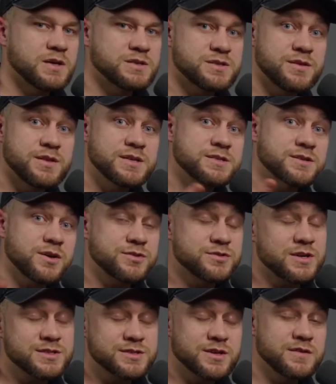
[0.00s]
So these
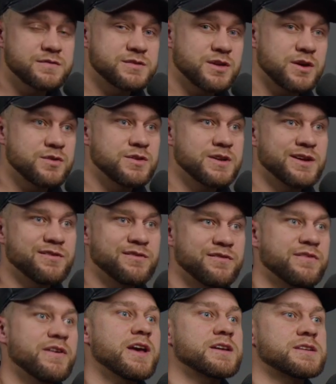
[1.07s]
contrast curves don't
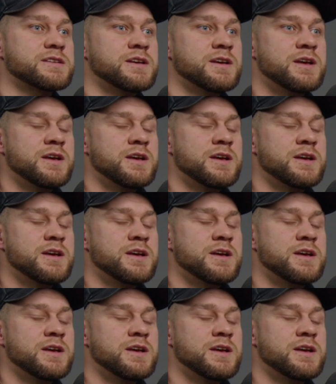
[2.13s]
affect